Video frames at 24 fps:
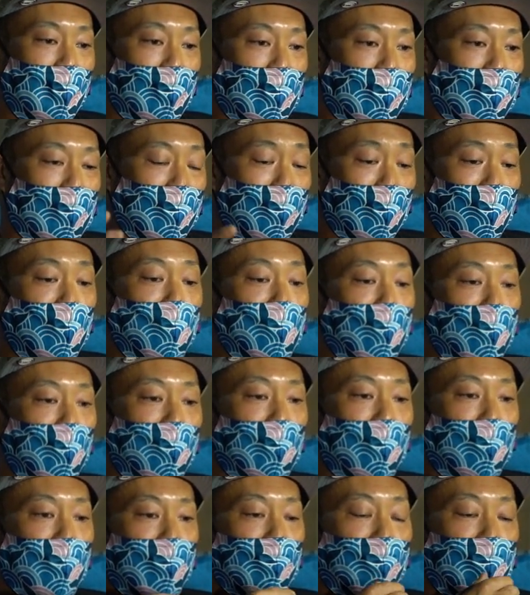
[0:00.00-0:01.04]
uh, the
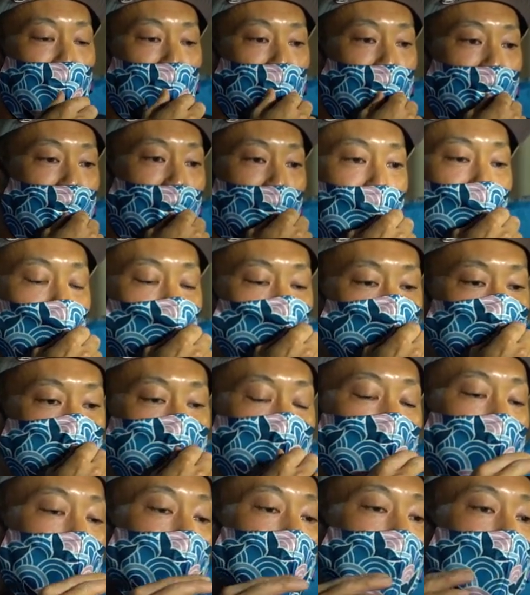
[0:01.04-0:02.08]
shrimp.
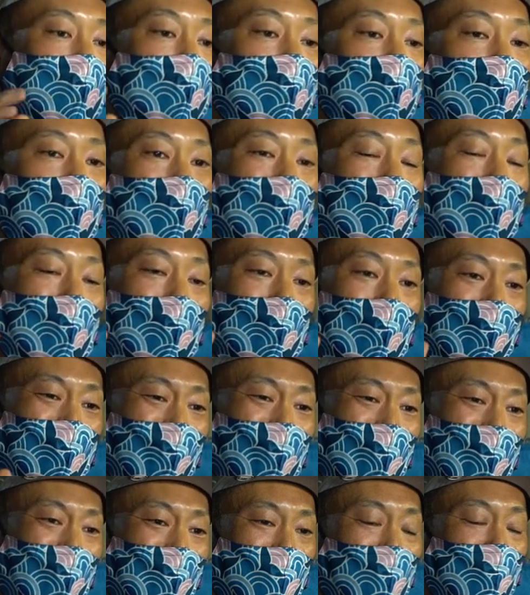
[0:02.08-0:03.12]
But man, for
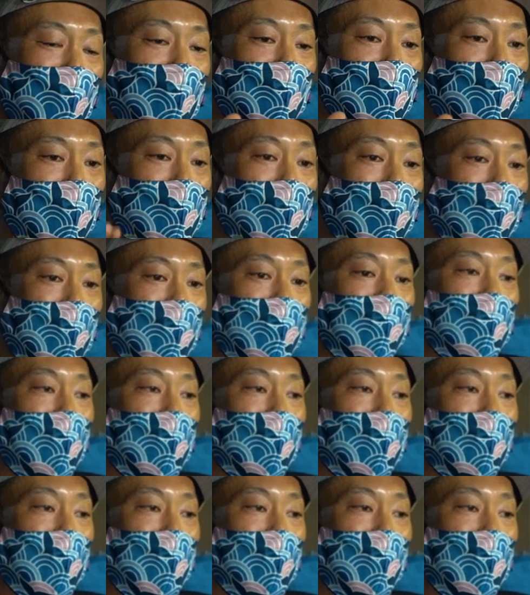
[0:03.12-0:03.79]
anyone who tries